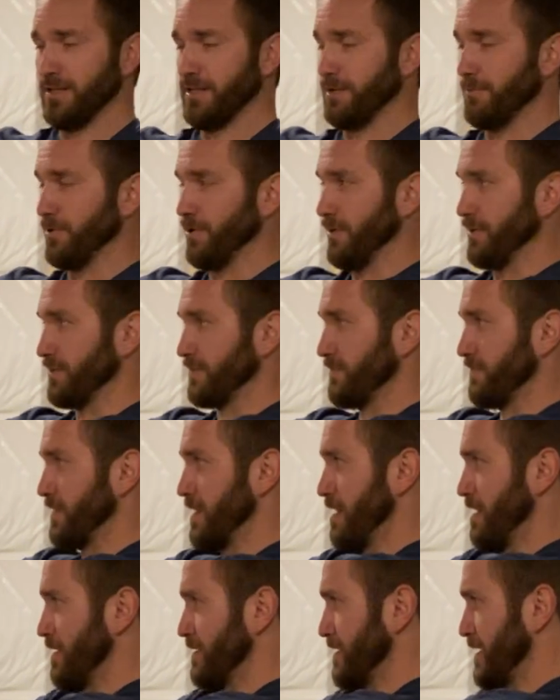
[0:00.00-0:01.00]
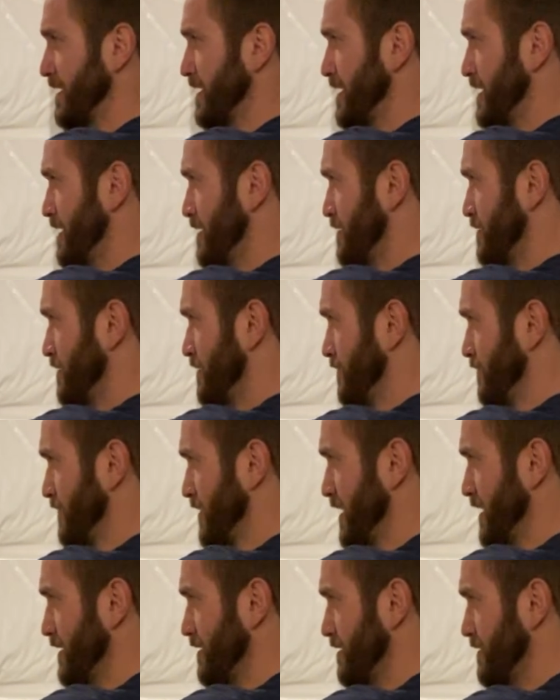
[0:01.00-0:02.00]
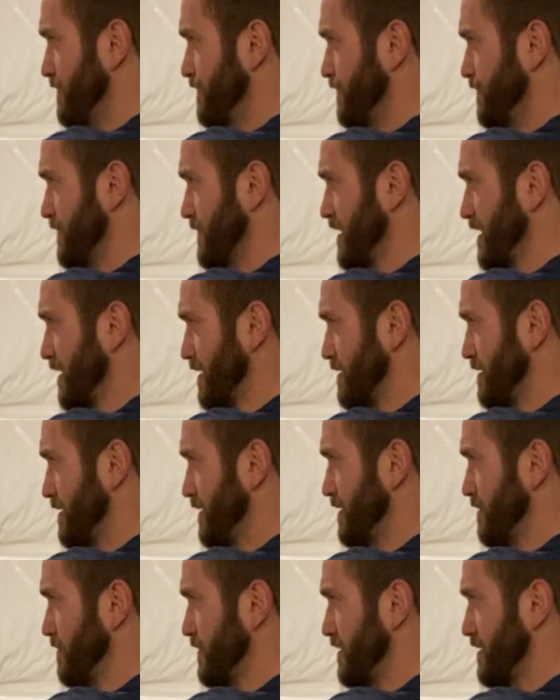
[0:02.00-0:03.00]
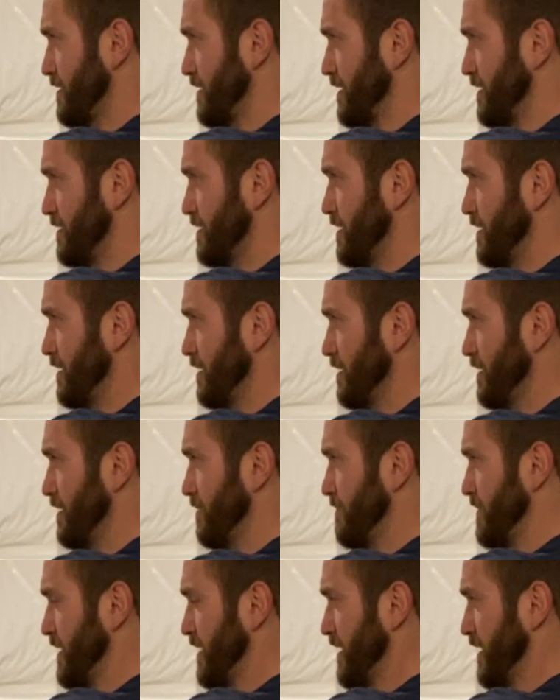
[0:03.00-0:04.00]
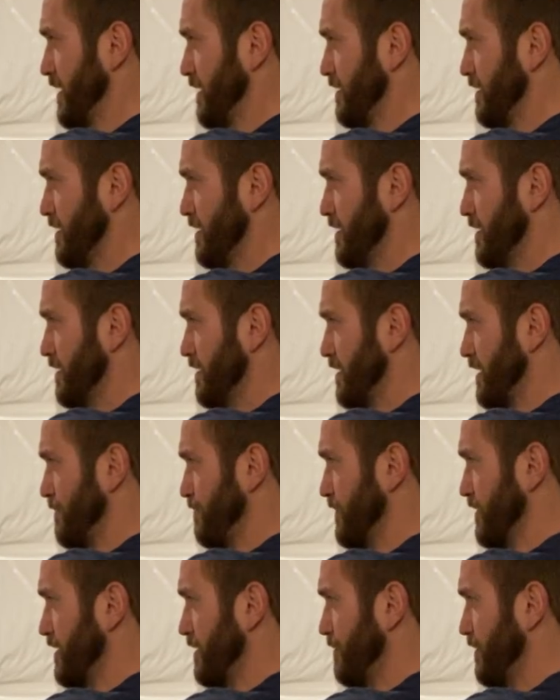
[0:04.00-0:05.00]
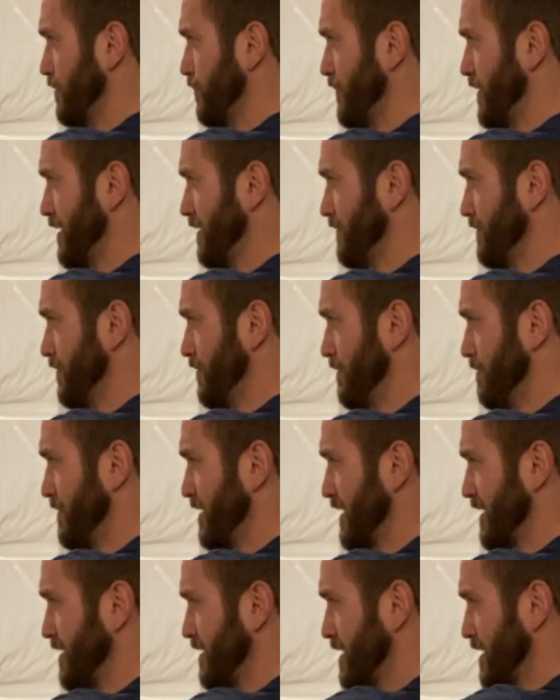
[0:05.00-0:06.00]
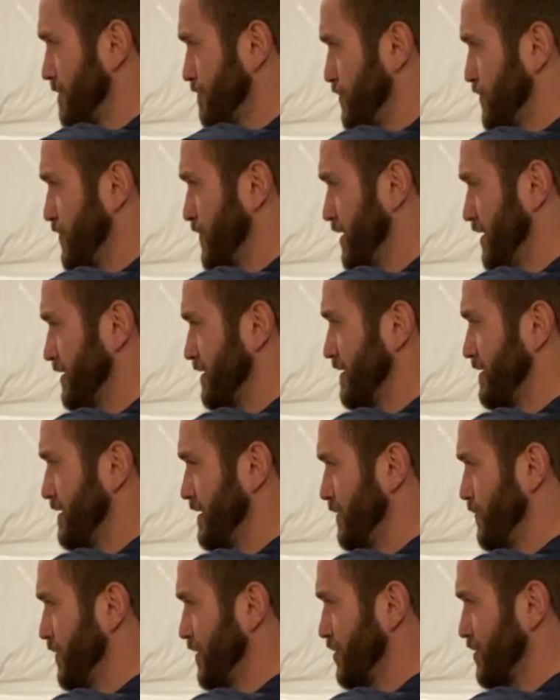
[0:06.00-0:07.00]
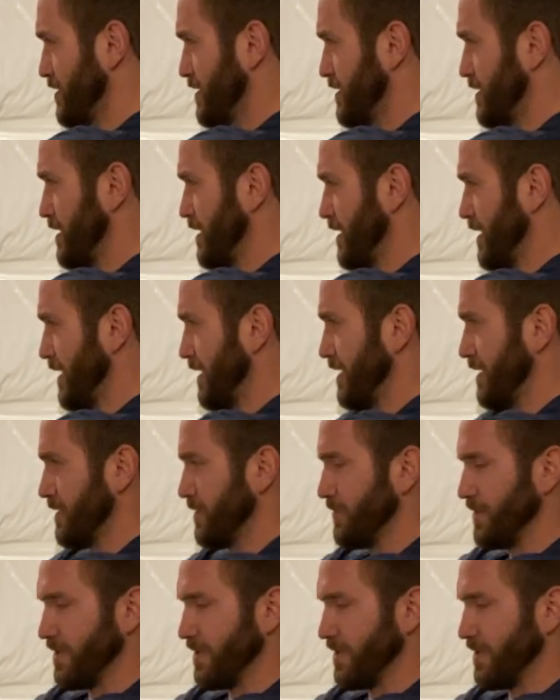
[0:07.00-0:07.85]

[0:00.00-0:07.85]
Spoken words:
I'm going as far as I can to the right, and I can see some studs here in my up and coming weight room, and I can kind of point to see which stud I get to